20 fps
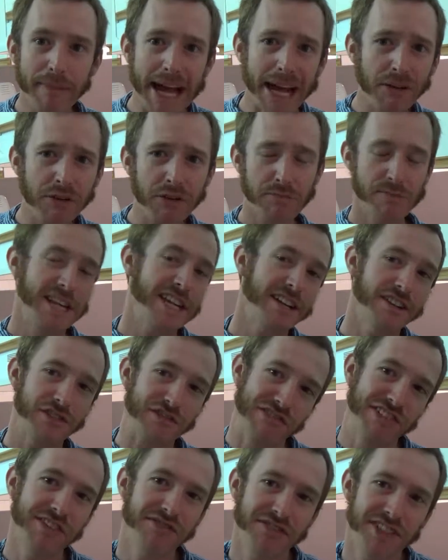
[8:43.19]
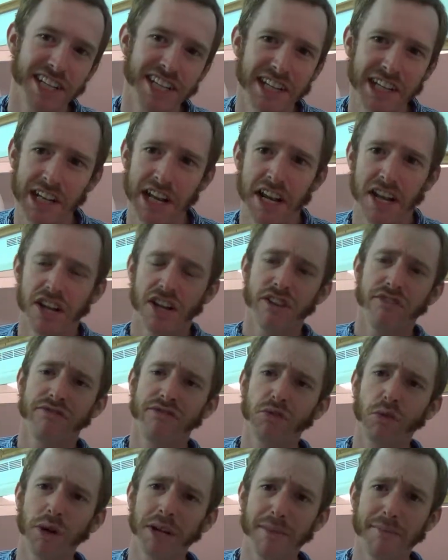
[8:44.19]
back with me in
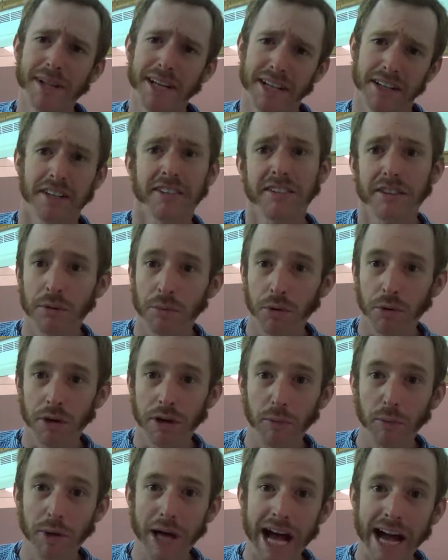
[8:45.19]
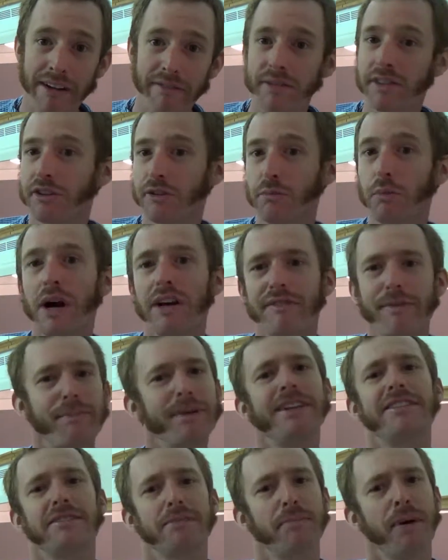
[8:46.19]
20 minutes and we'll have a
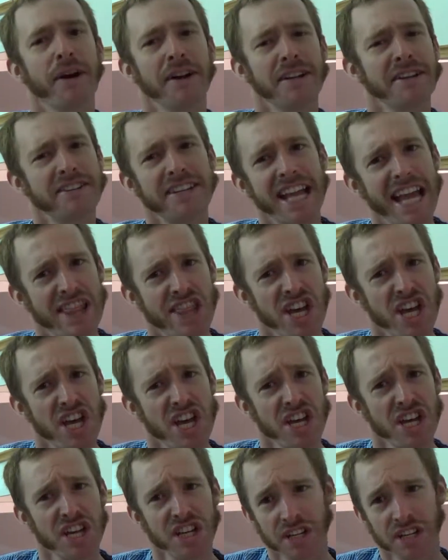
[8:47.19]
pizza party together.